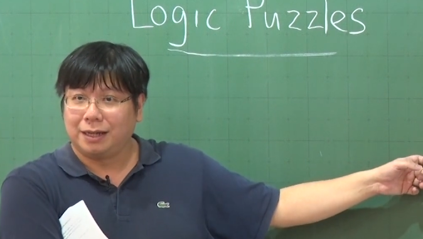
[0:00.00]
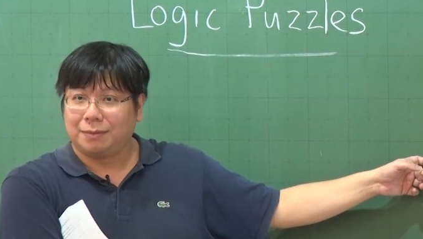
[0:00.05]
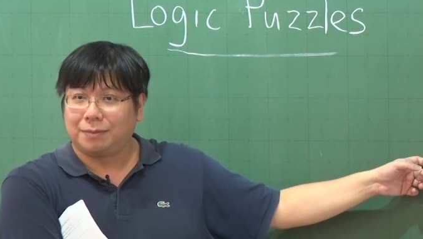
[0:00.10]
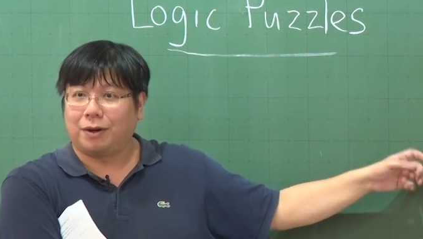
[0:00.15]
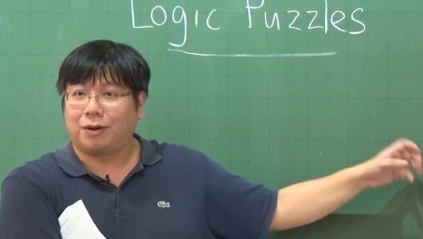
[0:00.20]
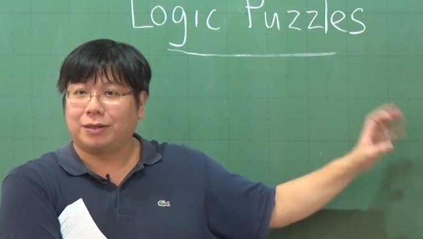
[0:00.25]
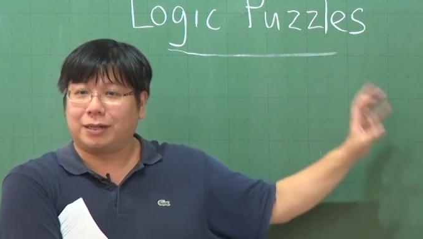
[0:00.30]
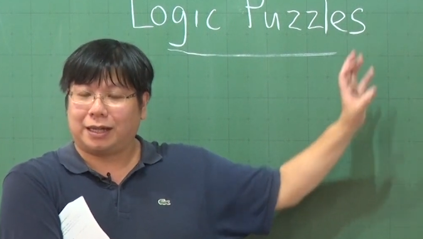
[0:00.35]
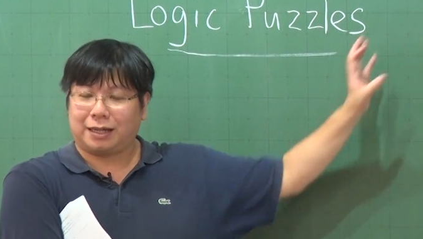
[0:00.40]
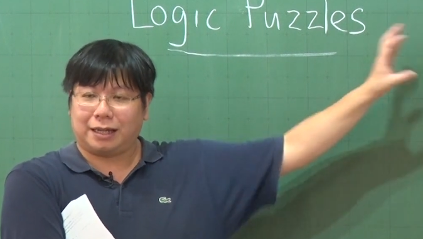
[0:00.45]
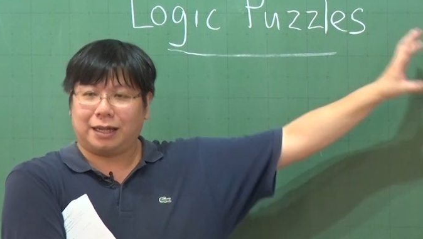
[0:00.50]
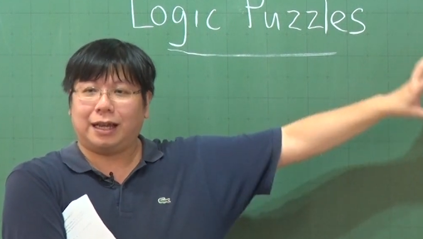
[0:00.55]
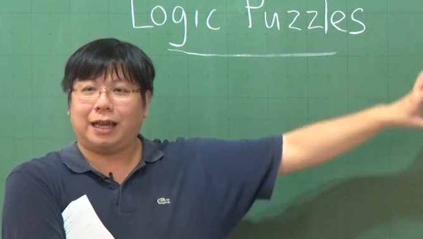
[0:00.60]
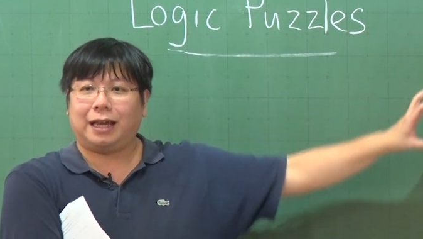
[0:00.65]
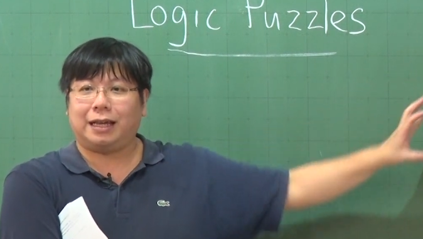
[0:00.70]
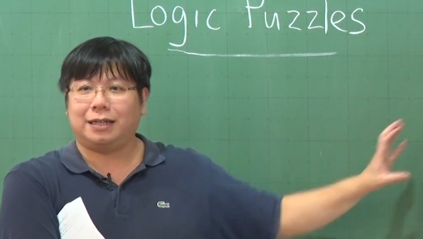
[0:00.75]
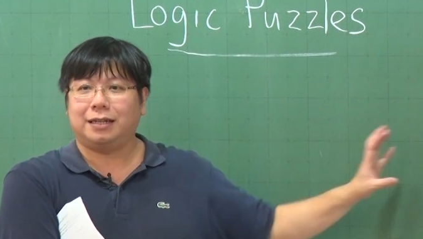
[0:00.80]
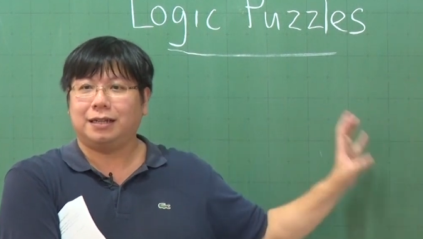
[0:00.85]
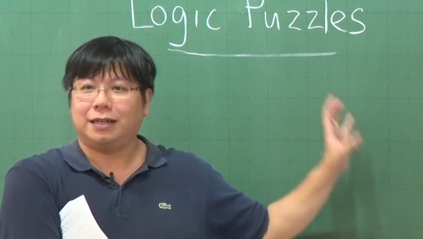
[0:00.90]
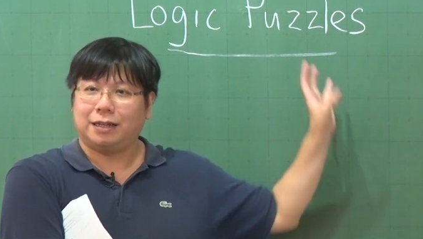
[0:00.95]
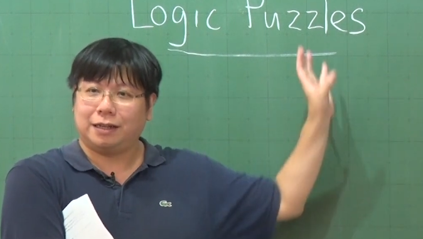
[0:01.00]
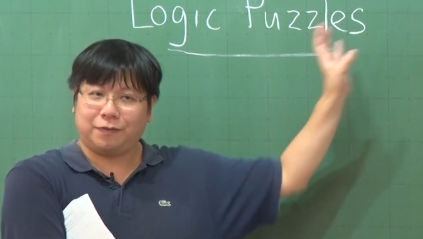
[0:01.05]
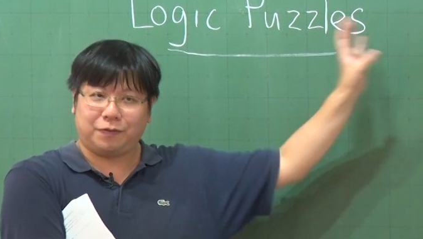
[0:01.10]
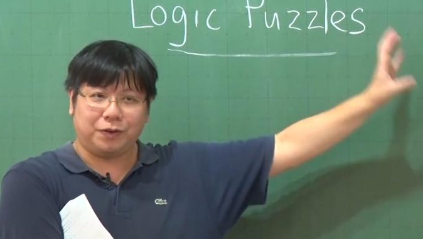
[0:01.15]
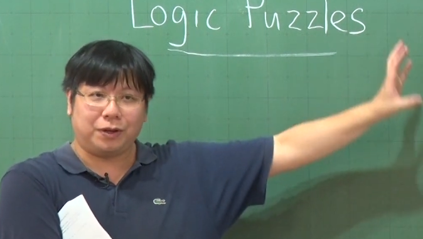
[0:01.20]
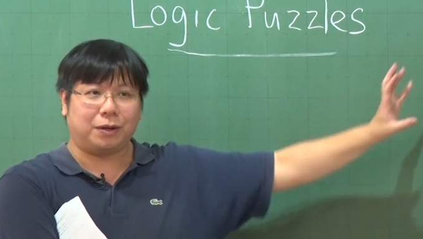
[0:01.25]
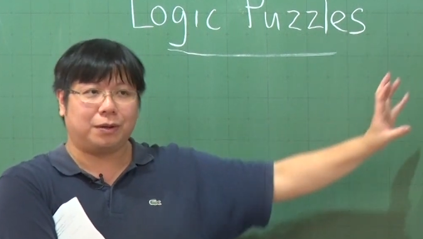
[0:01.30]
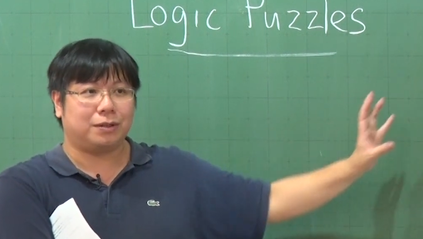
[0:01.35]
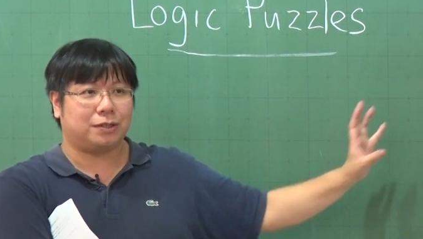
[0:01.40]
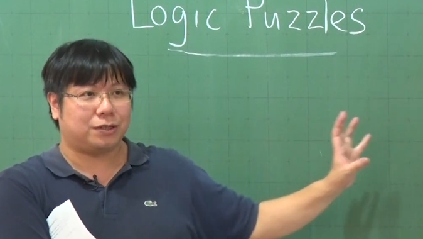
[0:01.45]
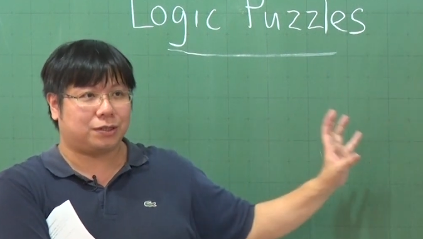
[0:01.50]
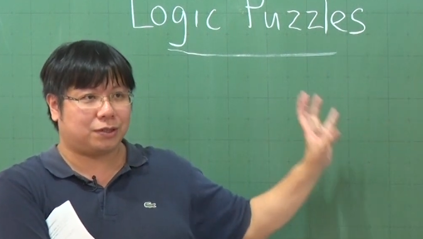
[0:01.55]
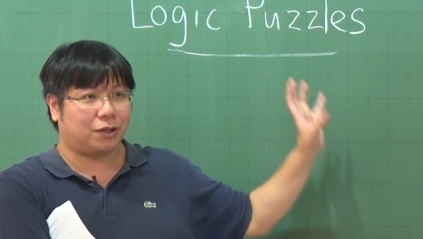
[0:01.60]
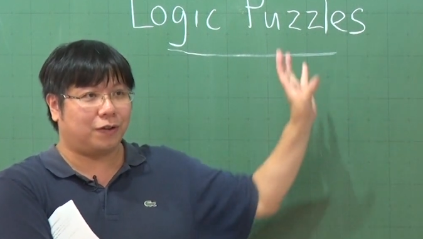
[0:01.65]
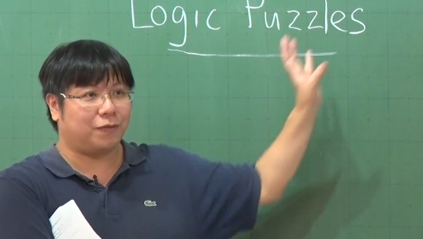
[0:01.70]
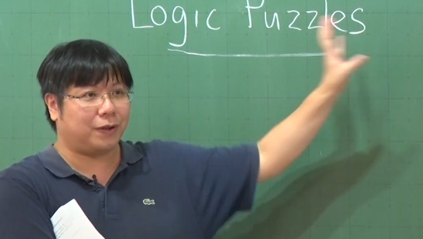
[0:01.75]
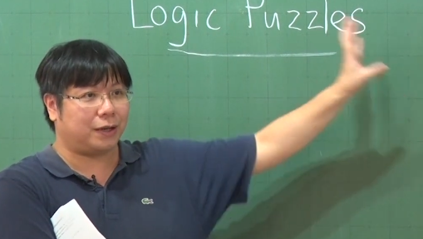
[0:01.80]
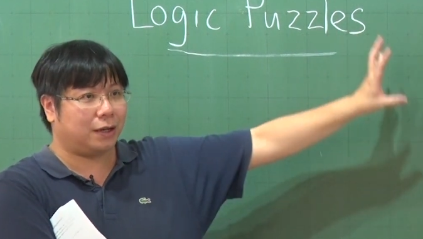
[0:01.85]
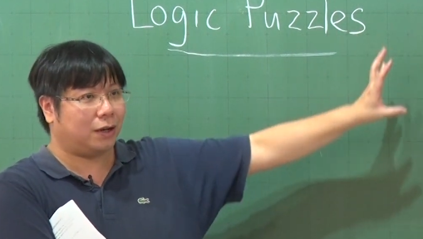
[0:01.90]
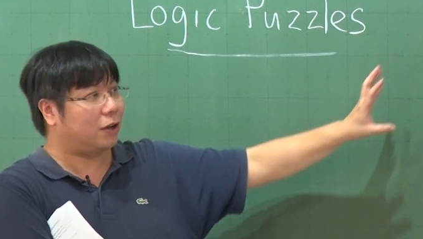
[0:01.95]
But on the other hand, if you are
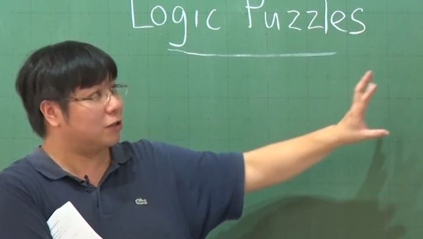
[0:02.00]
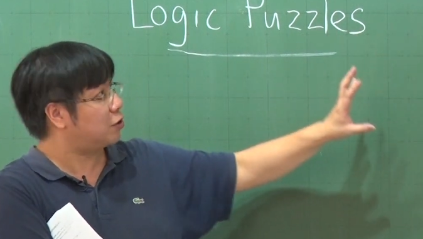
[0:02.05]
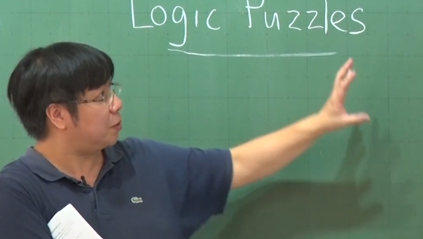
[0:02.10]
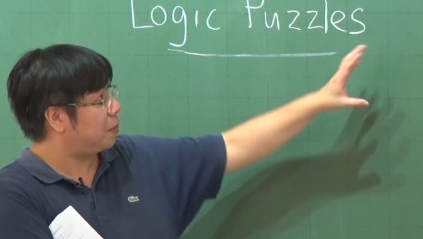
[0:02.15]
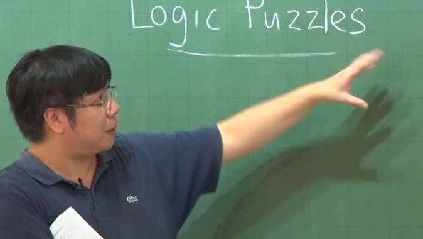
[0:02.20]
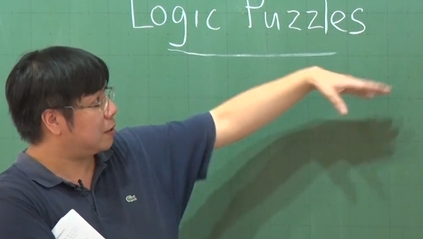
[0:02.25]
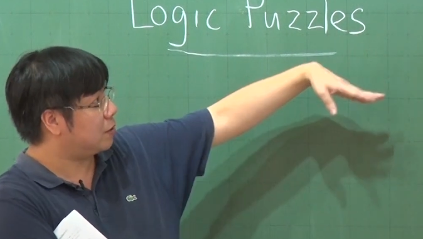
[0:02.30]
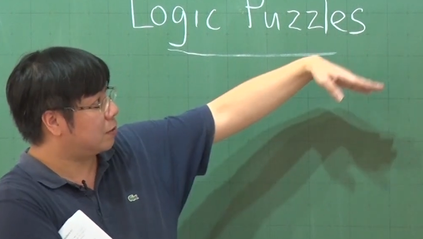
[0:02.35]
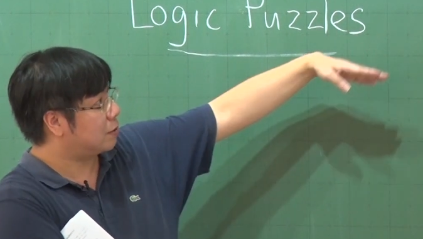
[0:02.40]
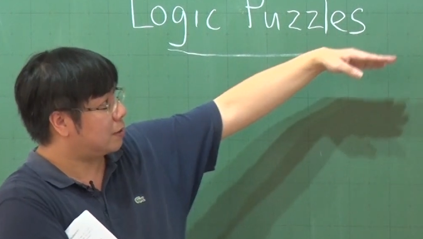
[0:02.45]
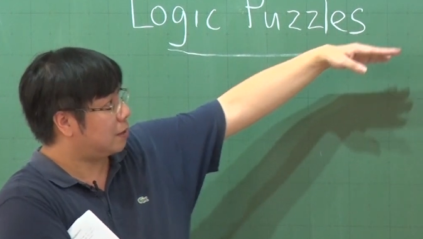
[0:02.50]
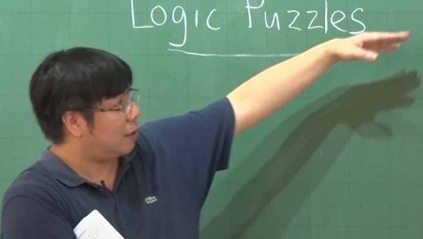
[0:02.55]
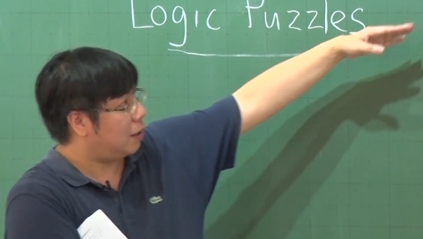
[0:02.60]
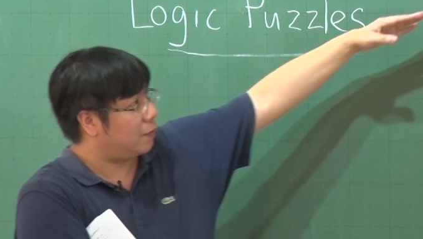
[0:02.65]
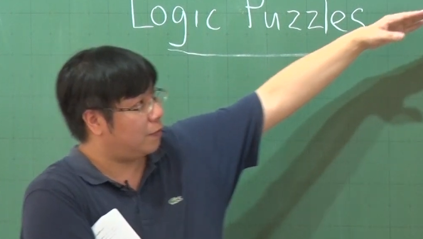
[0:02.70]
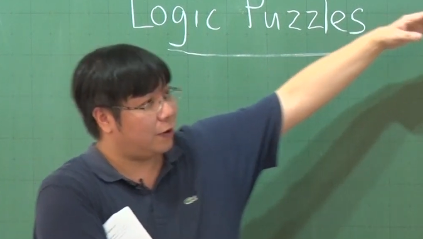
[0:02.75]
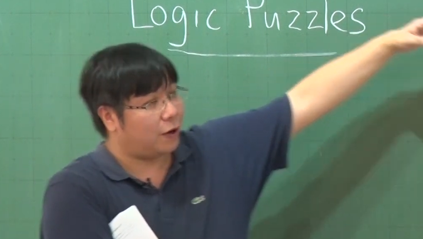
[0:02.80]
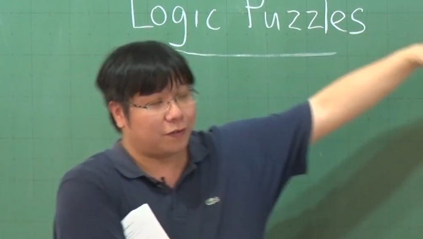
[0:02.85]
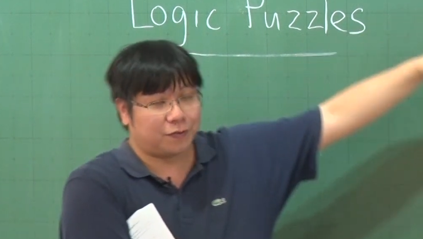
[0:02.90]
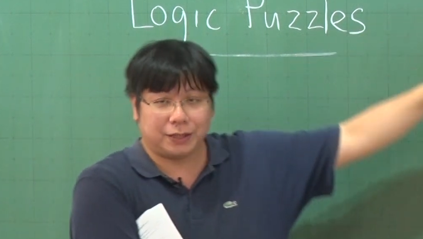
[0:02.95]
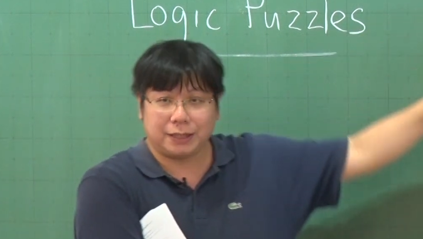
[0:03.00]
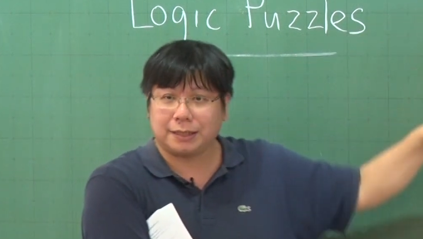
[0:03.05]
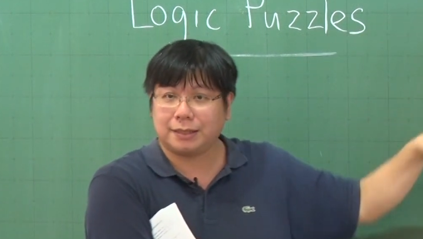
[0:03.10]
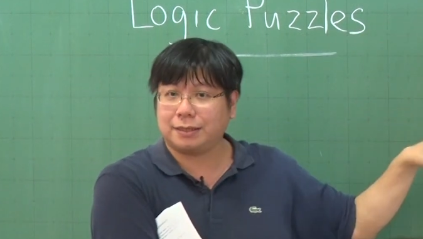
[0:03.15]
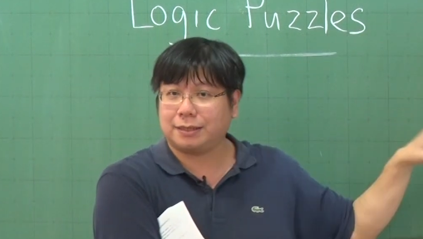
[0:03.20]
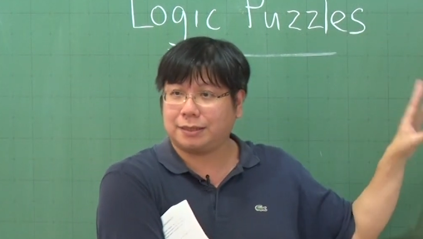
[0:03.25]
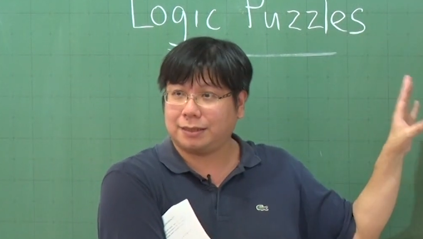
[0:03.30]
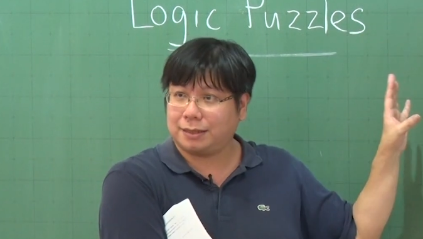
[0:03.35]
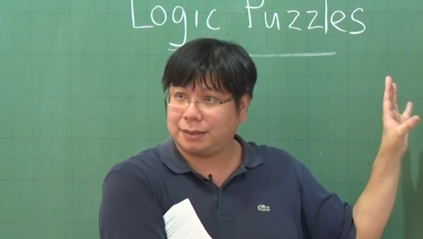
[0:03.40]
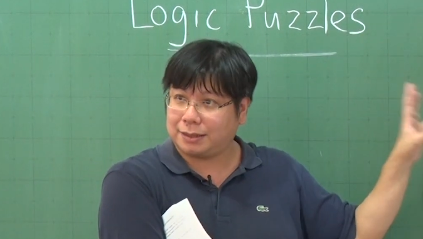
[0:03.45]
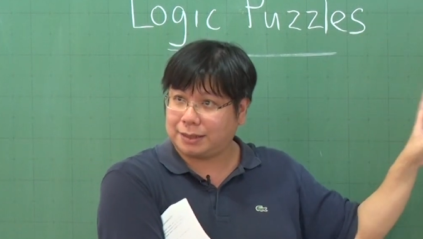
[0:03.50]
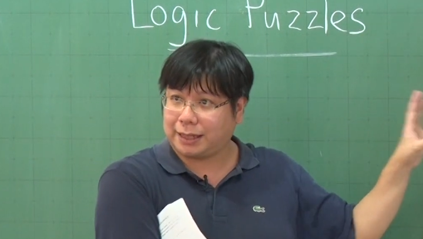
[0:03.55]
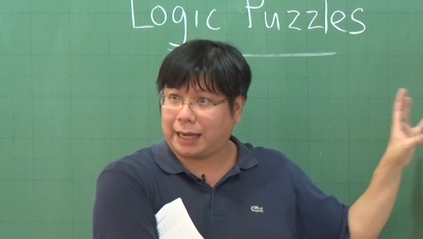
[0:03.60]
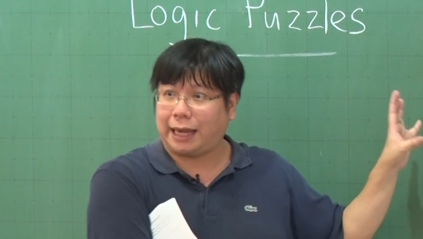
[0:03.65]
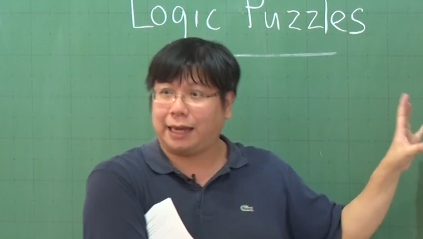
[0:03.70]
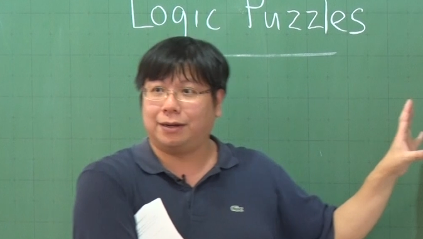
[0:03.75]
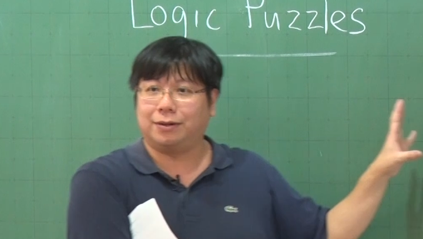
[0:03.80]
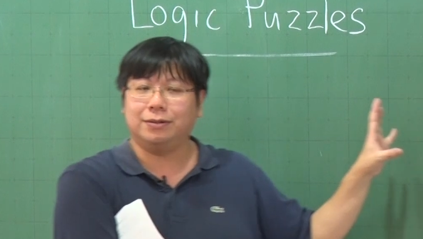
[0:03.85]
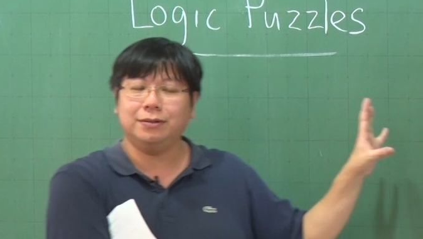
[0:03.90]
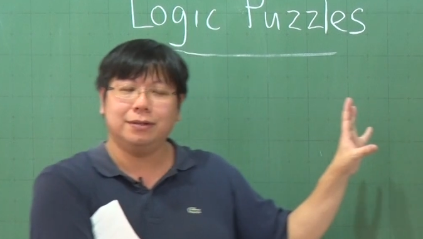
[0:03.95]
solving logic puzzles of this
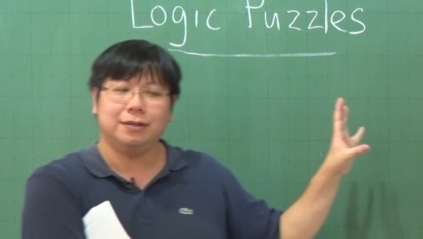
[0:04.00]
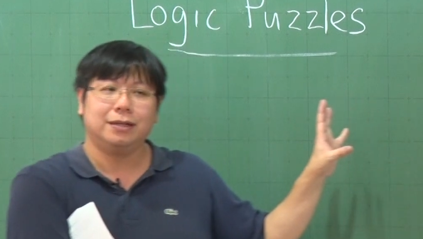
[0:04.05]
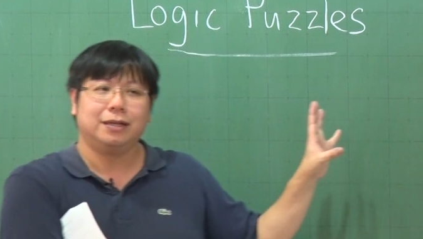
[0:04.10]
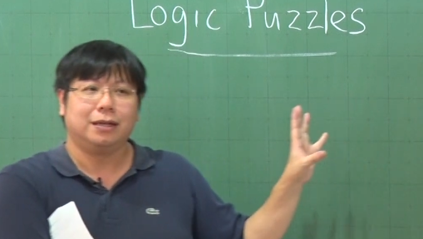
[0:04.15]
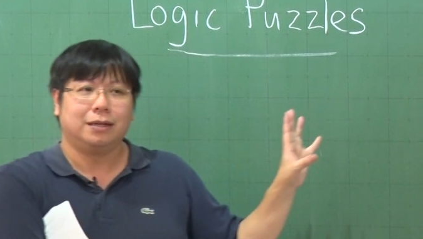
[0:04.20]
scale,